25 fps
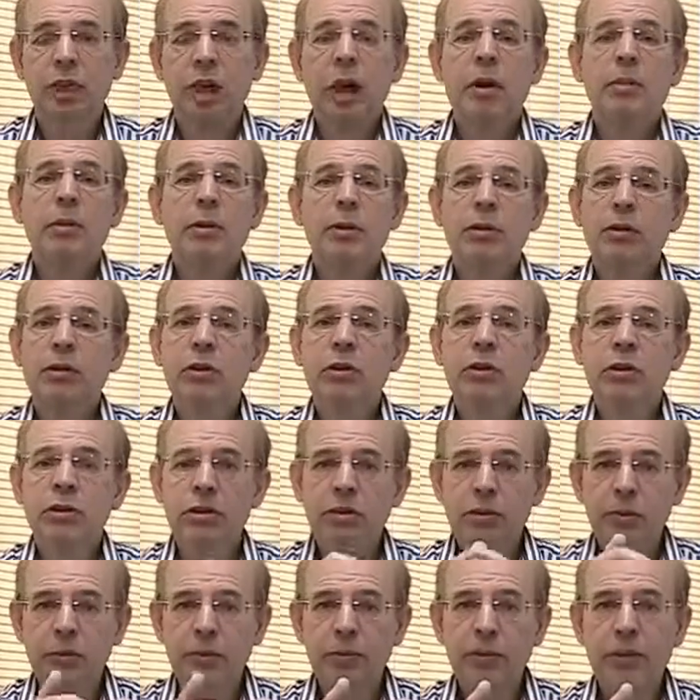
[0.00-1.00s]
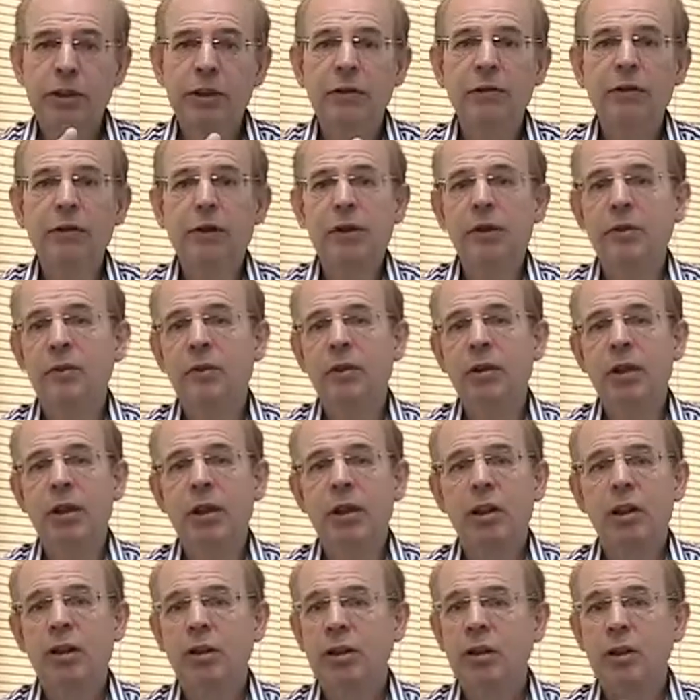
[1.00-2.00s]
But of course you should be giving them
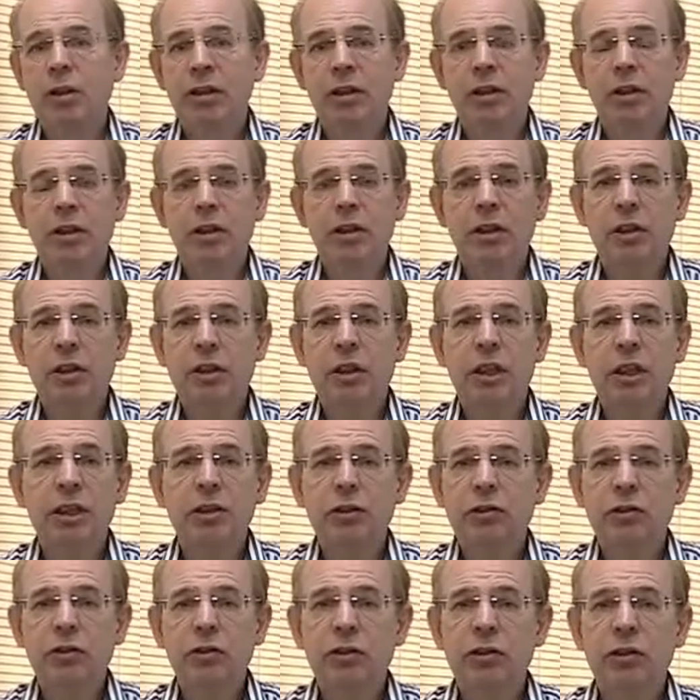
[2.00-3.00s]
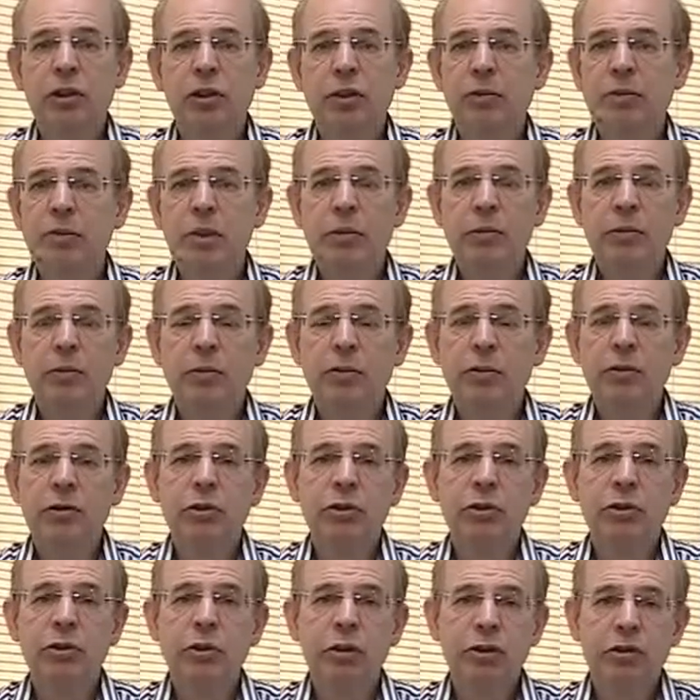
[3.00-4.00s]
occasional turn, maybe once or
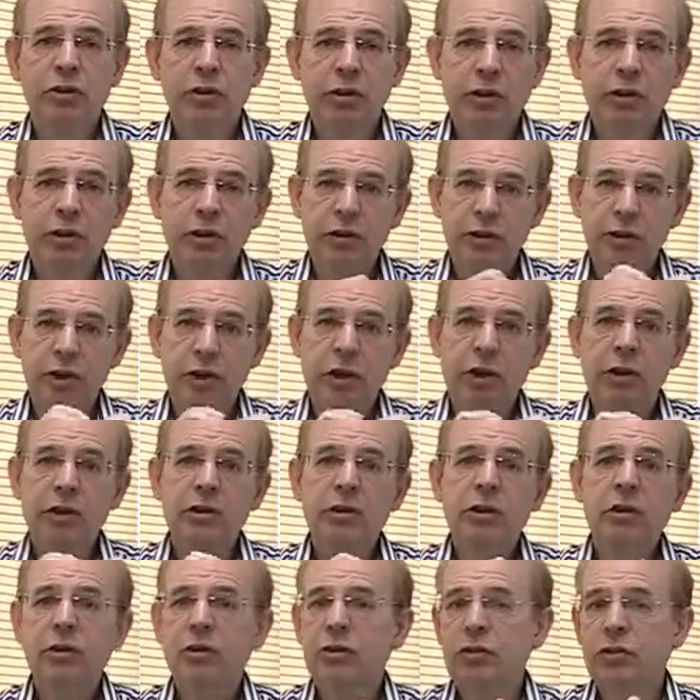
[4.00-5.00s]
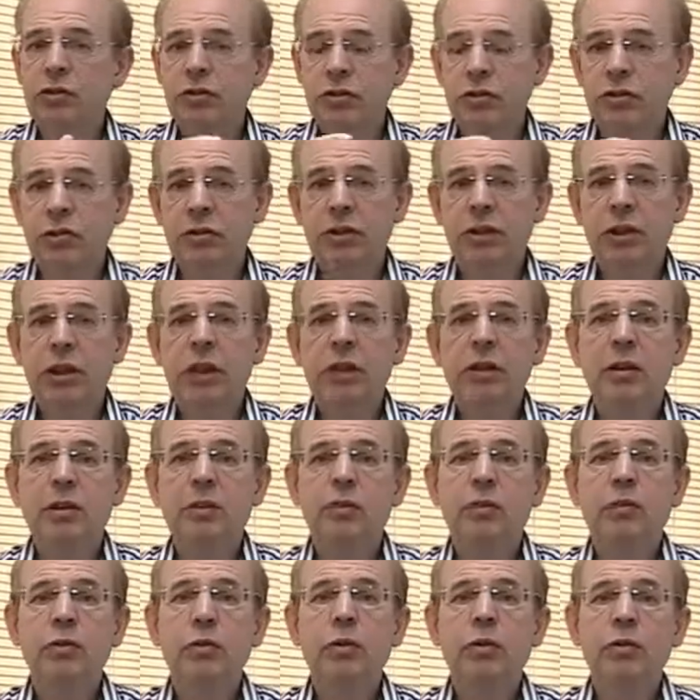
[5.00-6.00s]
twice a year, just to keep
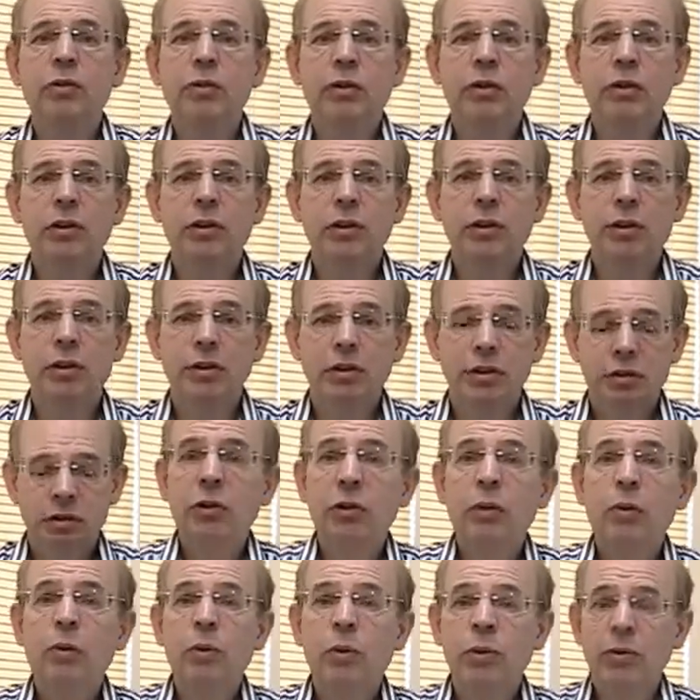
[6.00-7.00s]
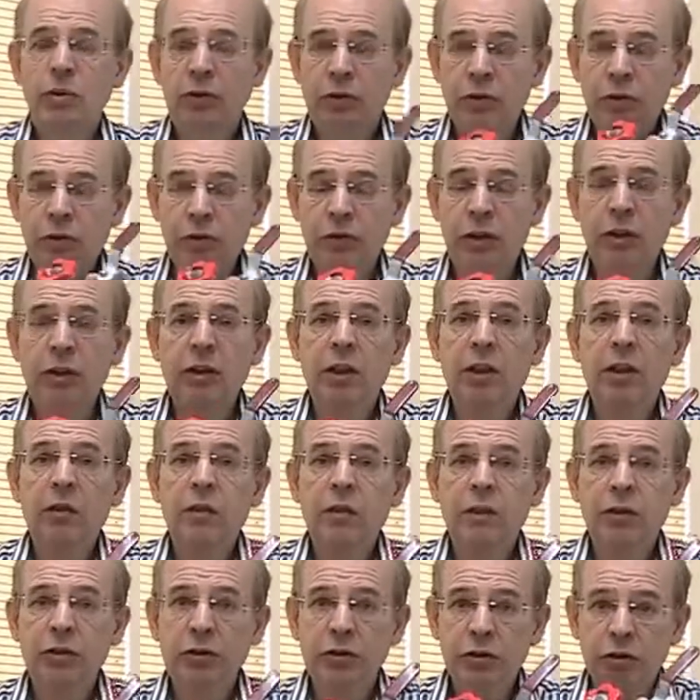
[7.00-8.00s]
them moving. Once you find
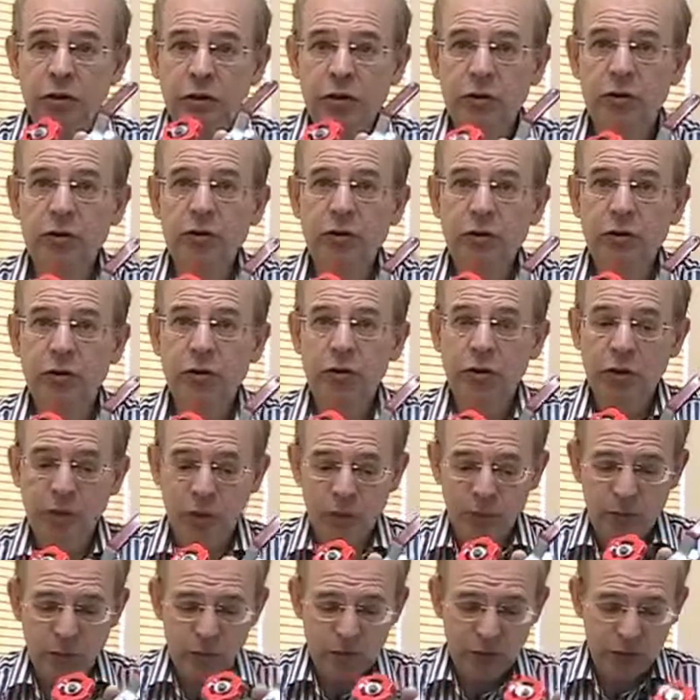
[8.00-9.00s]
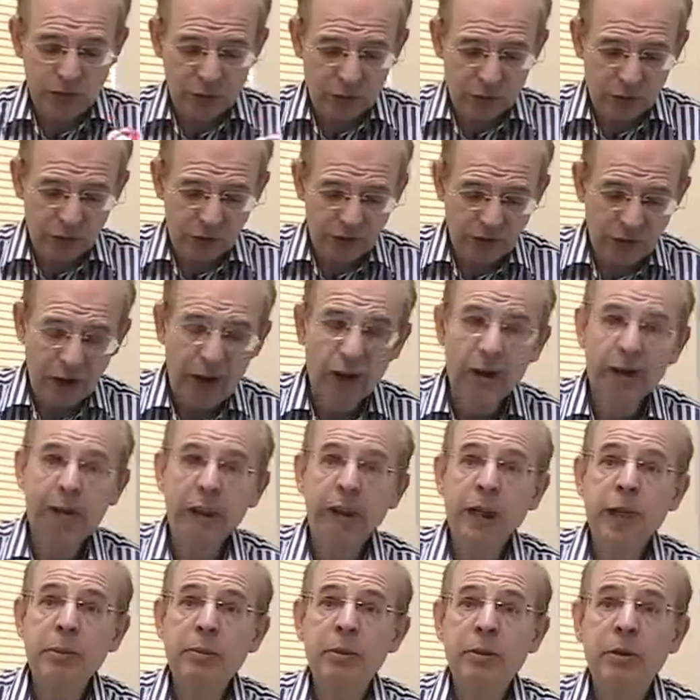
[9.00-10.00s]
out which controls turn the hot water off,
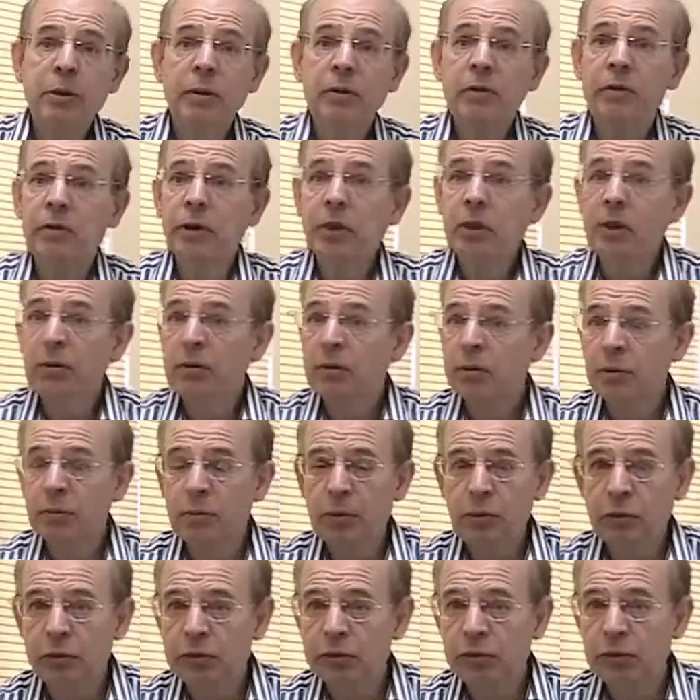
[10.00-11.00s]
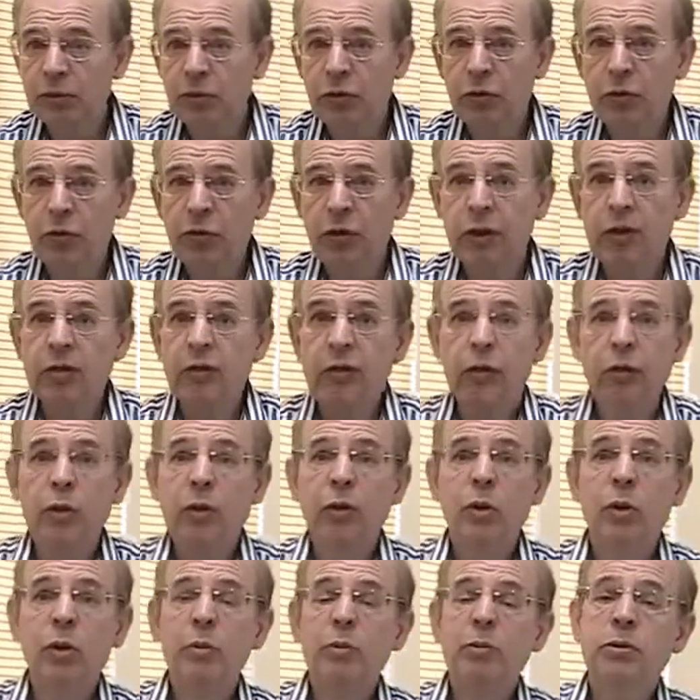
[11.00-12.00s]
label them just right on
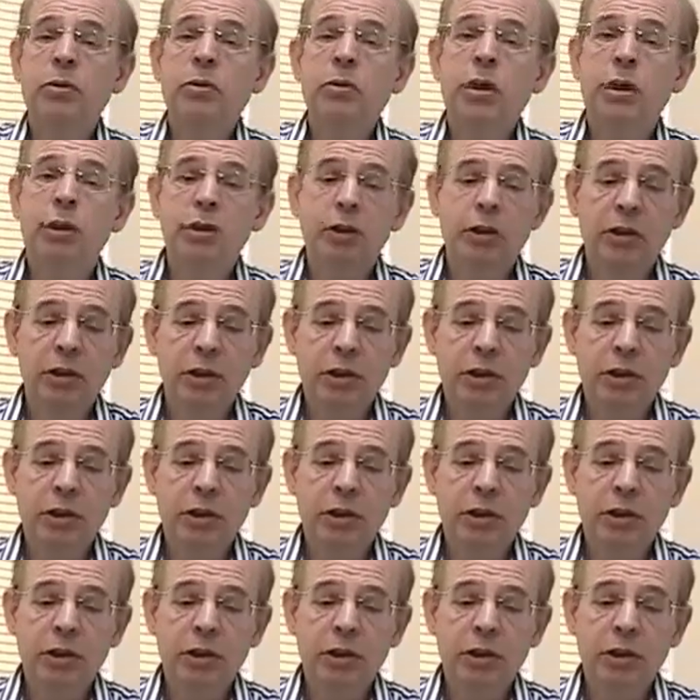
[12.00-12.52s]
the wall beside